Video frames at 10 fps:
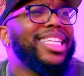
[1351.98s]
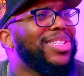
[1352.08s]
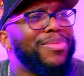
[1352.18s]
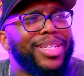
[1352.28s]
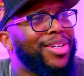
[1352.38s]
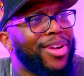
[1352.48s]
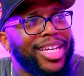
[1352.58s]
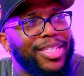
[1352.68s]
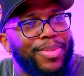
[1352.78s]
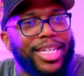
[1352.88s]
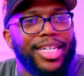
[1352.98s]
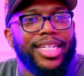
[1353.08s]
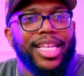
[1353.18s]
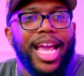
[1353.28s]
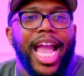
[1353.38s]
a little bit of grace
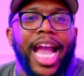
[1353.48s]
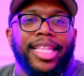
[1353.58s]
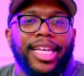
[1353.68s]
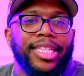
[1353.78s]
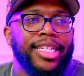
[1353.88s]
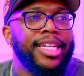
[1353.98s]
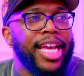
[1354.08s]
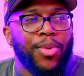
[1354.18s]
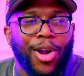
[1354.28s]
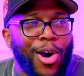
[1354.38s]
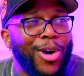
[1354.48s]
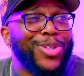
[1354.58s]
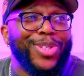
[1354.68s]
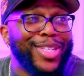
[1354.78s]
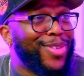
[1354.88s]
because at the end of the day, we're all
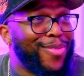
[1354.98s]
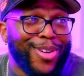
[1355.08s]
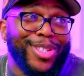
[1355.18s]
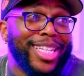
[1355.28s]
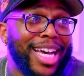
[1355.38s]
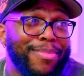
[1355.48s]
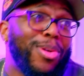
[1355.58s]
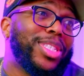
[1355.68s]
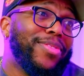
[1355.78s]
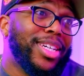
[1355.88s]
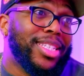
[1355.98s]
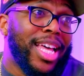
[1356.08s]
doing this for the first time. Most of us,